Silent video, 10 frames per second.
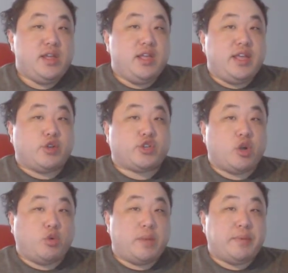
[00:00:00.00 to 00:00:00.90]
you're
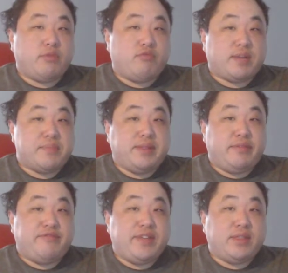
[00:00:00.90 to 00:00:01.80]
shown up in the
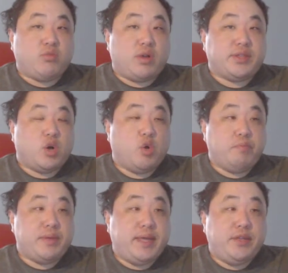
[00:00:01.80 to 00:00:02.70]
recommended feed or on the
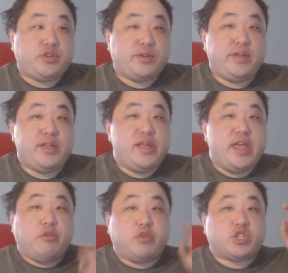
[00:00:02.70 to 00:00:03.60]
homepage.
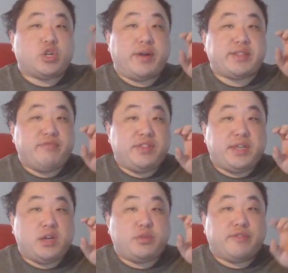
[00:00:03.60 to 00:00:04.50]
It will show, like, the
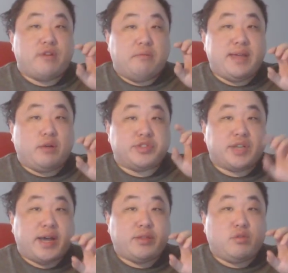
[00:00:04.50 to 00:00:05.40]
video, the thumbnail, the
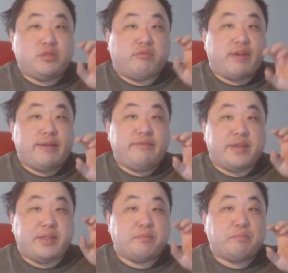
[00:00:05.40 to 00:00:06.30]
title, the length,
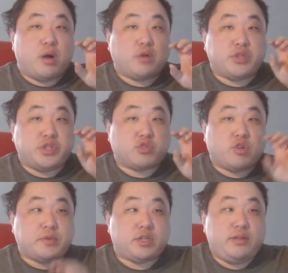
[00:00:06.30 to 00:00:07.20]
and part of the
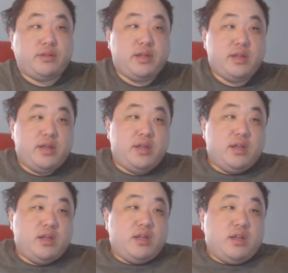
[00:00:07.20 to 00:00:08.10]
description.
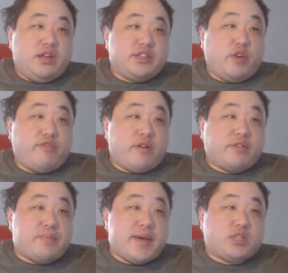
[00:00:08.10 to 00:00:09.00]
So far,
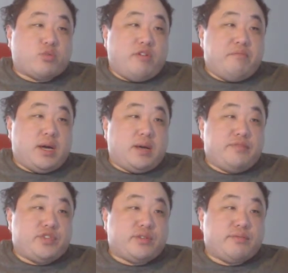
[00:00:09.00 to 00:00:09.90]
for the past 12
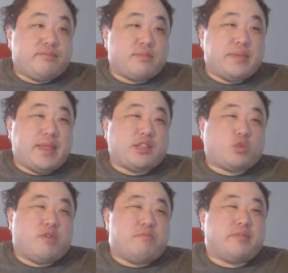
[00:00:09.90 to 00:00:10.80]
months, I mean, not the
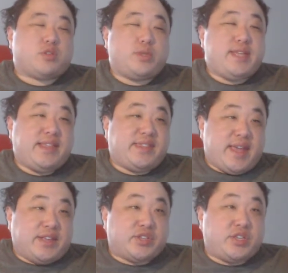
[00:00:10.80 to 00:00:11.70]
12 months, 28
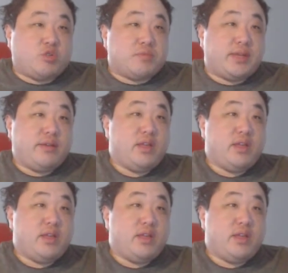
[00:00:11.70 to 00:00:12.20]
days, excuse me,